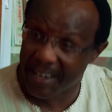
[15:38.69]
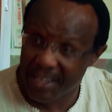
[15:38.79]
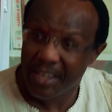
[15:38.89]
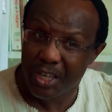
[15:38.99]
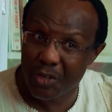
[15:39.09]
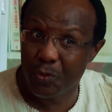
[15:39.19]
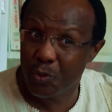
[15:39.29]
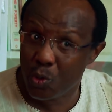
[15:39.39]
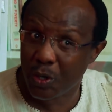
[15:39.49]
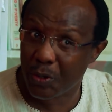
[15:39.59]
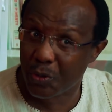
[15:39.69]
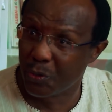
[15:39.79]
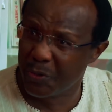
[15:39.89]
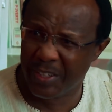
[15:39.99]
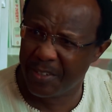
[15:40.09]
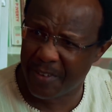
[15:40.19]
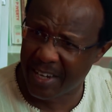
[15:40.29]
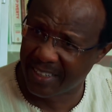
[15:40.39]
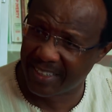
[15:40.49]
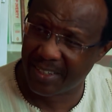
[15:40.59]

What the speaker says: If you look also, even in fact,